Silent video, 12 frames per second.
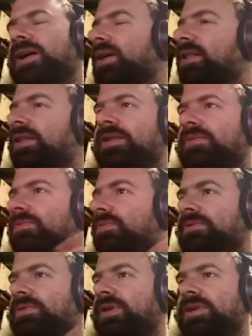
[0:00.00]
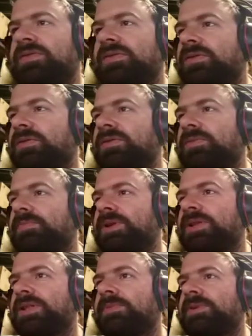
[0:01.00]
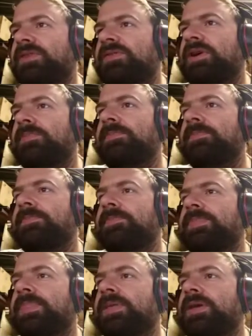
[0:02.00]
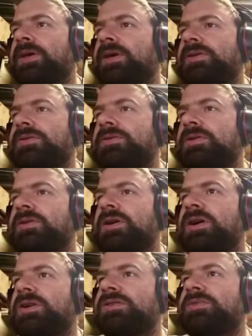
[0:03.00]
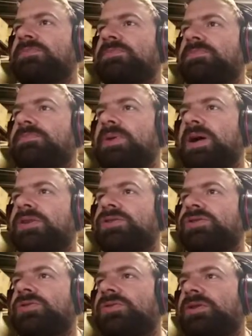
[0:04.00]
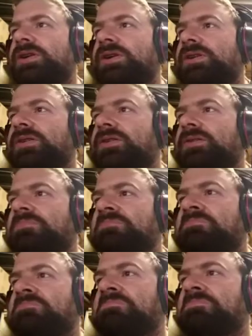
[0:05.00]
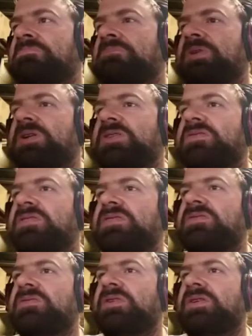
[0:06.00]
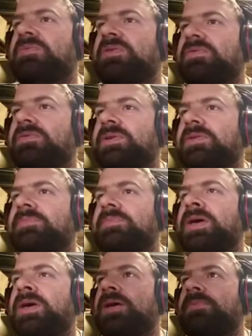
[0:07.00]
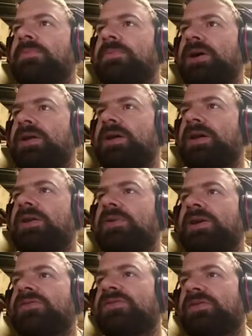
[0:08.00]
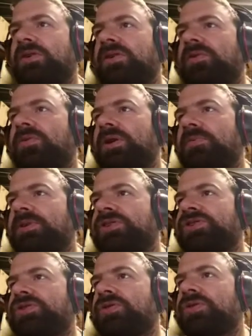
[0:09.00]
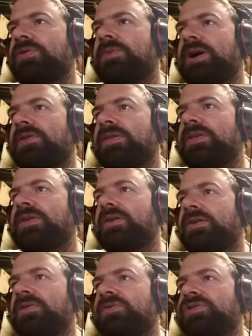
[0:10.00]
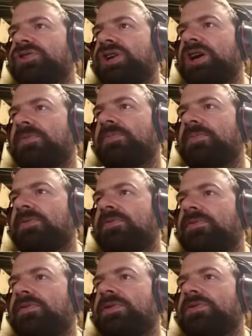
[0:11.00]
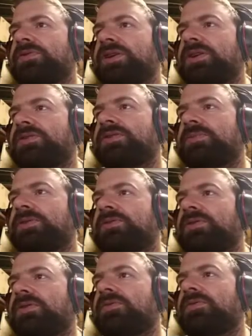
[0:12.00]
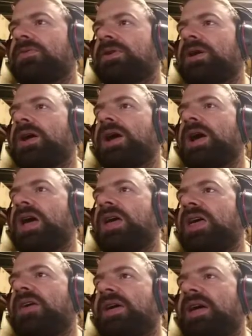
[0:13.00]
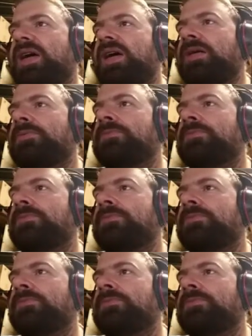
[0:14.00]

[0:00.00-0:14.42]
and then things are completely messed up. It's got a nice back jawline here. It doesn't really work for me. But anyway, so you want to be sure about your shape before you take symmetry off. However,